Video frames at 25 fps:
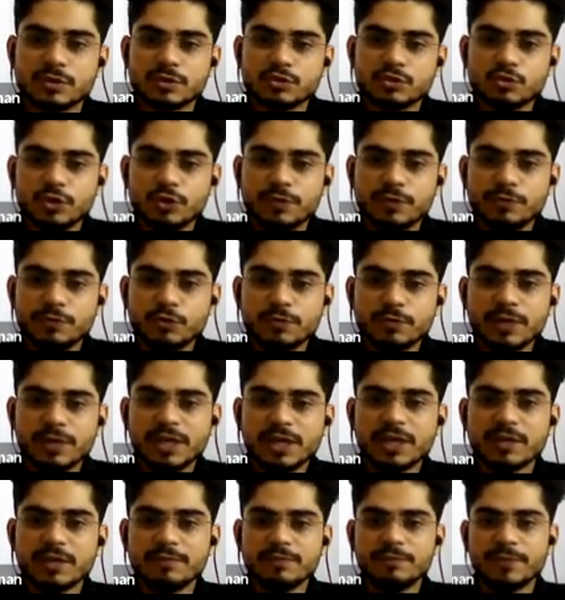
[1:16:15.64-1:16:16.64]
So if you
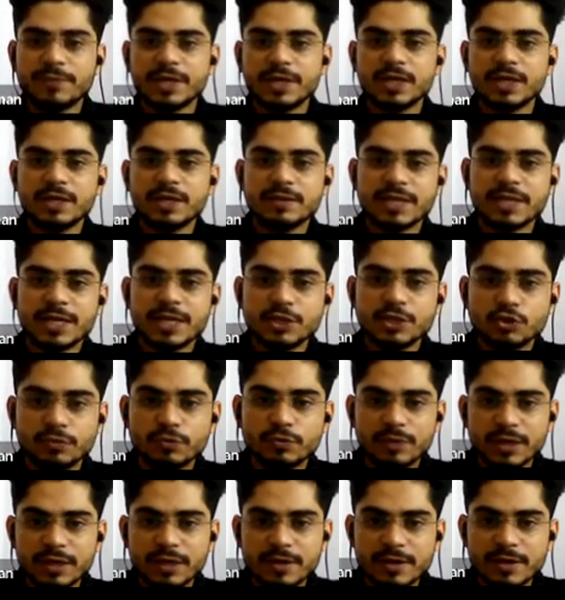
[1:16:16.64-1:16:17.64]
will compare, then
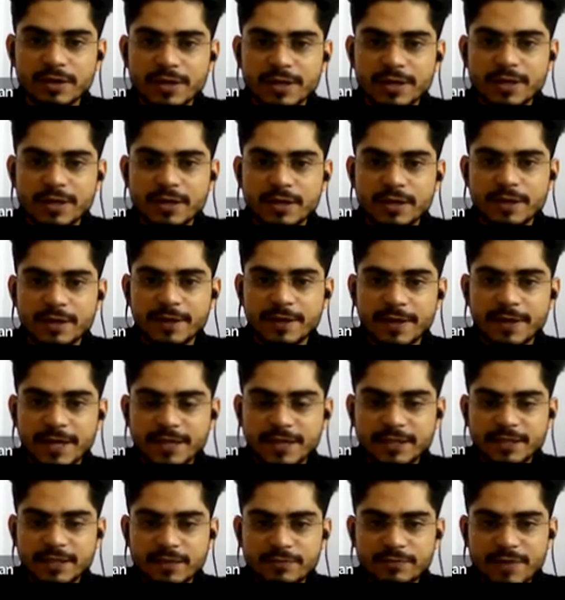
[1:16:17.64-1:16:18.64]
you will
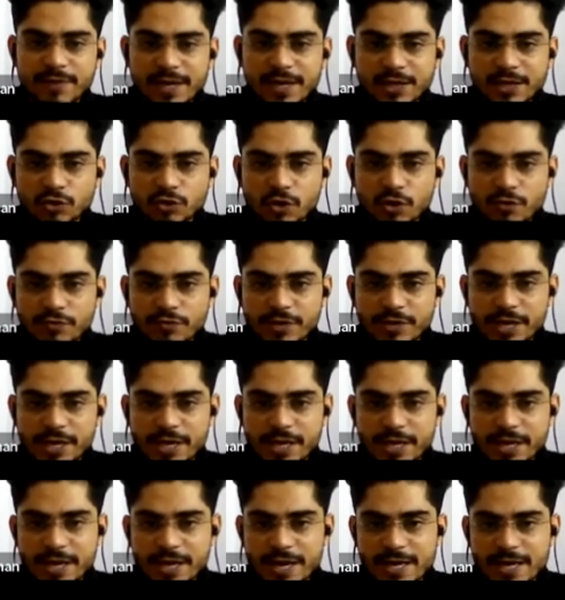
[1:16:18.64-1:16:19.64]
get the value of
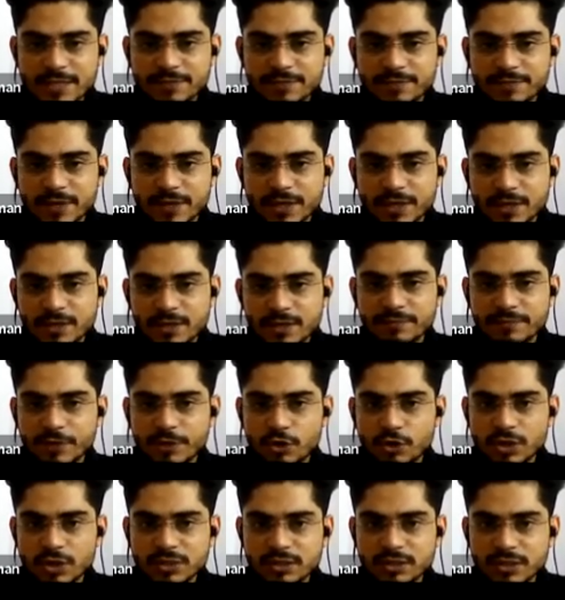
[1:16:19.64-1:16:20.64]
A as 1,
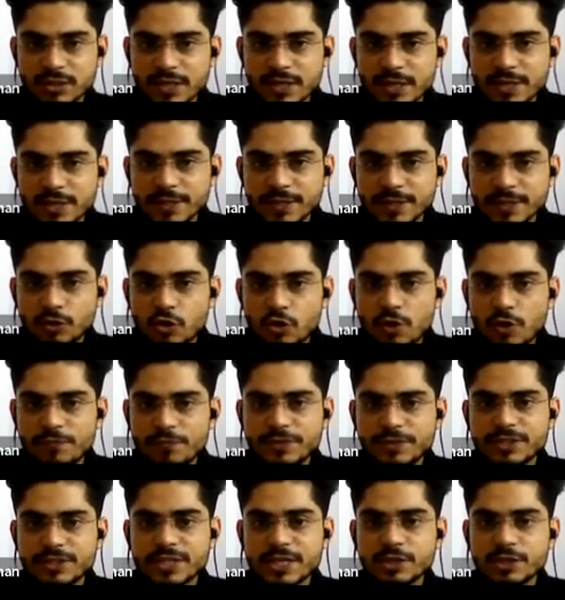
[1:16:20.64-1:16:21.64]
because the
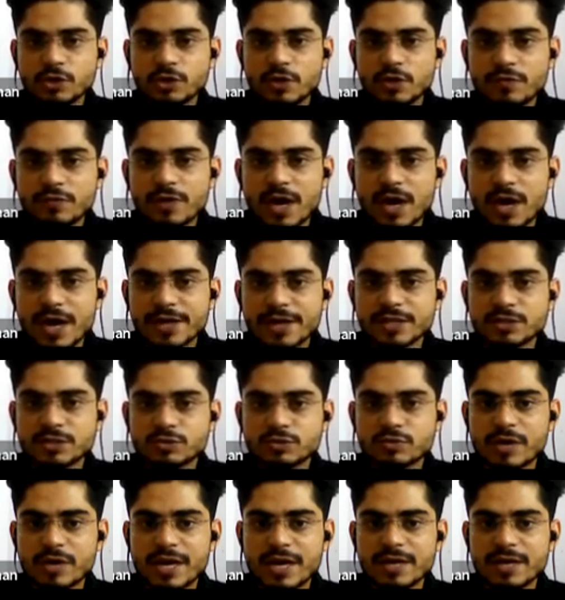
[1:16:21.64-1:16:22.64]
coefficient of r
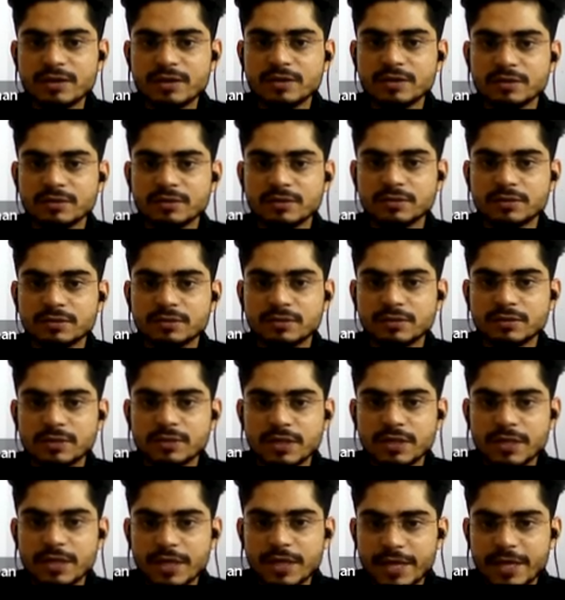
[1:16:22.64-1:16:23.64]
square.
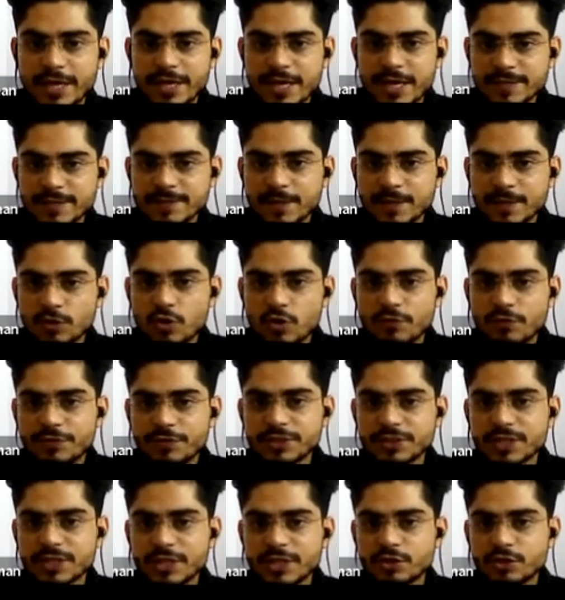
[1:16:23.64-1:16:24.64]
A is the
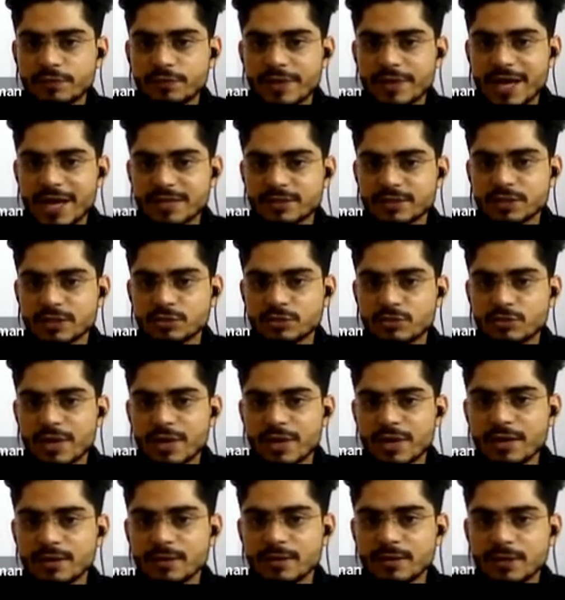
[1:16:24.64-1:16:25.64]
coefficient of x
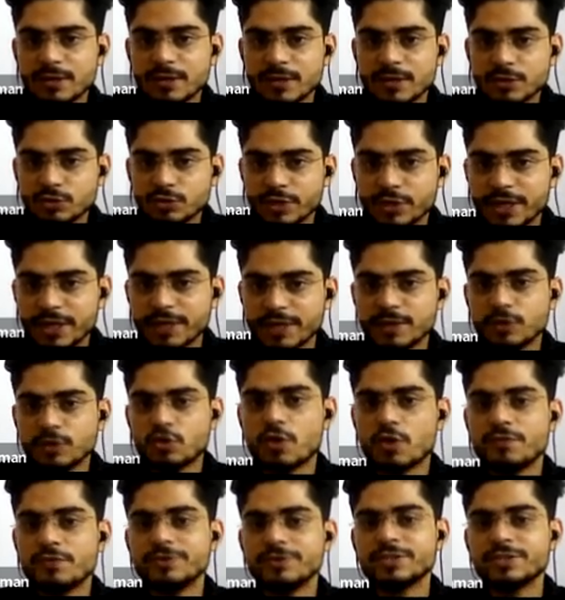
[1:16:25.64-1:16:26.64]
square. So here
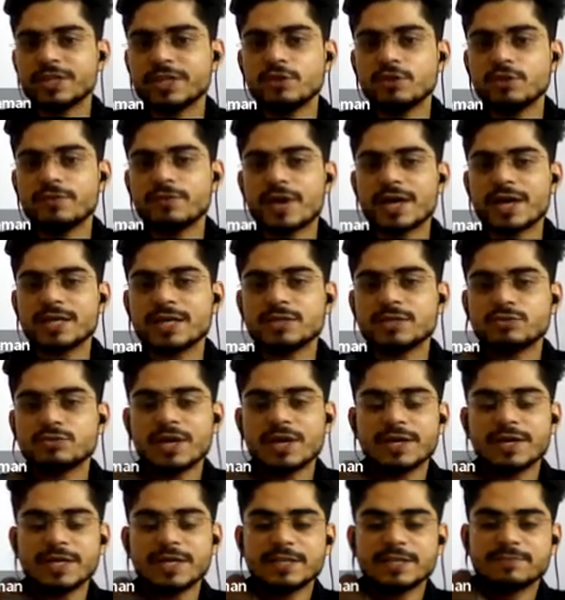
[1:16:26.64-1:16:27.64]
the coefficient of r
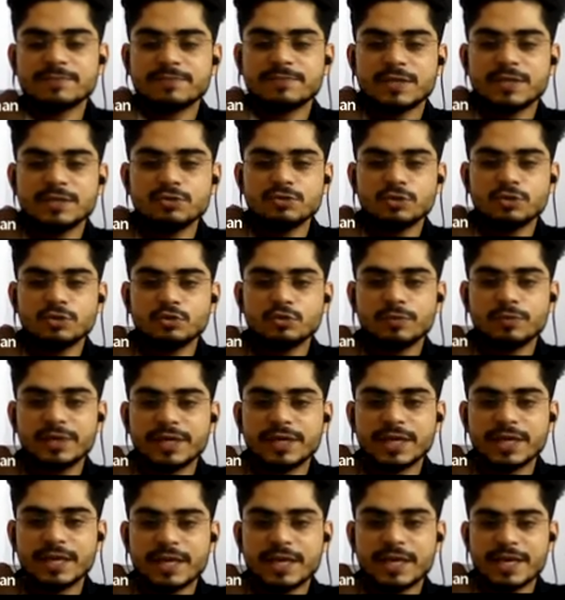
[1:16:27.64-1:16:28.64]
square is 1. So you
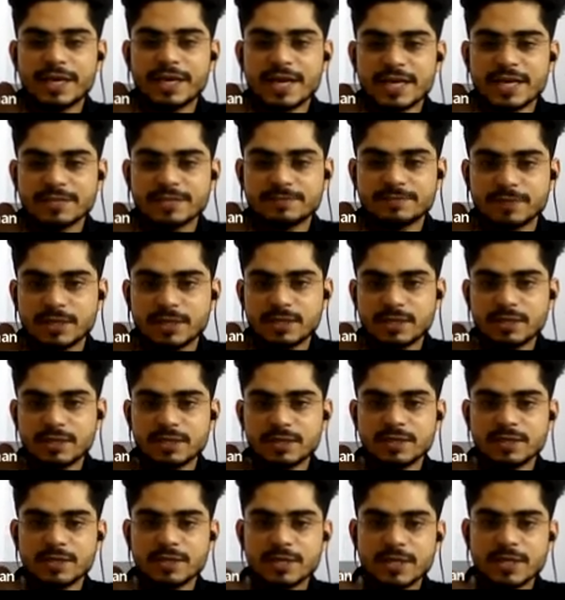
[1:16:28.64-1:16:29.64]
will take A as
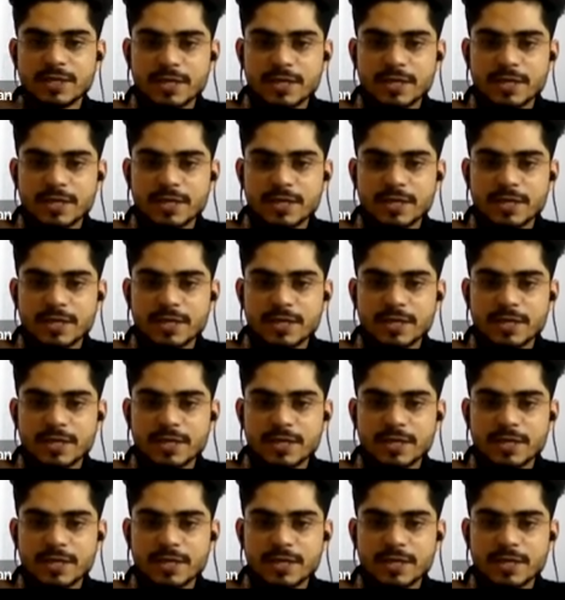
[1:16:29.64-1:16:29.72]
1.